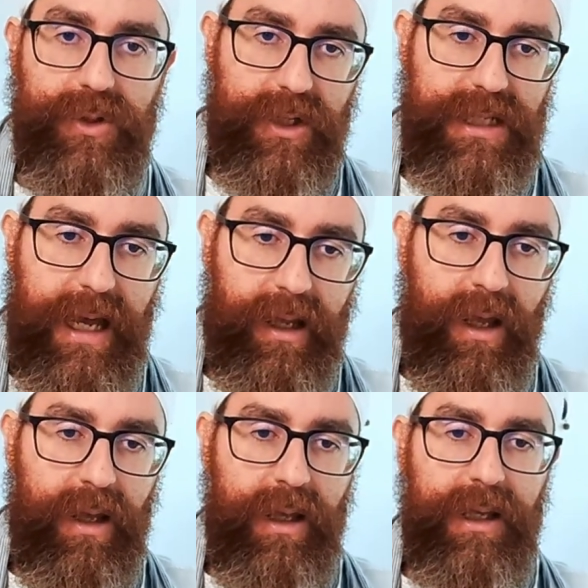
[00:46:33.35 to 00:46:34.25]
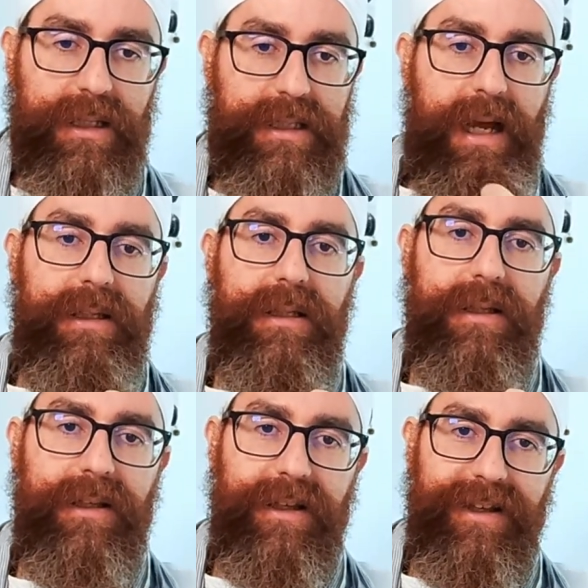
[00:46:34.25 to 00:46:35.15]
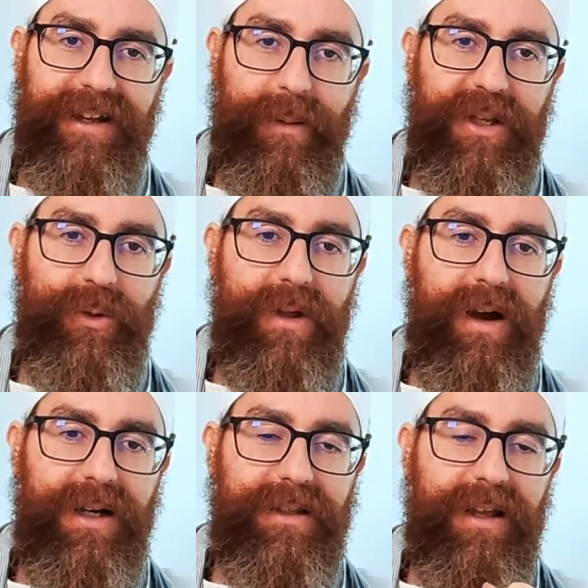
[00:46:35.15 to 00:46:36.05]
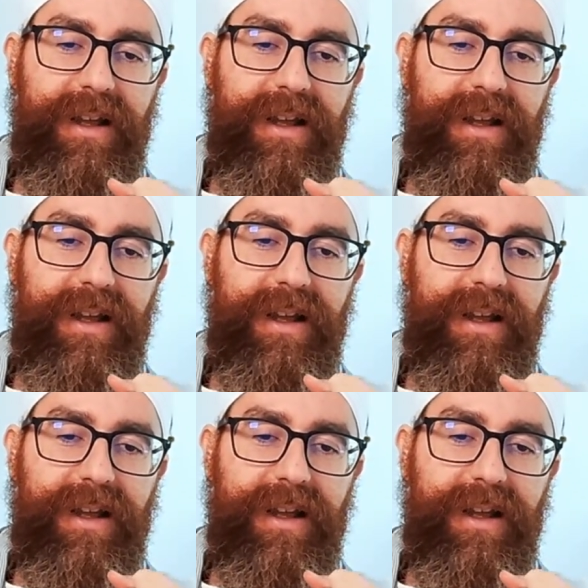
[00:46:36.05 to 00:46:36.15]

So it's like Sat coming to the heart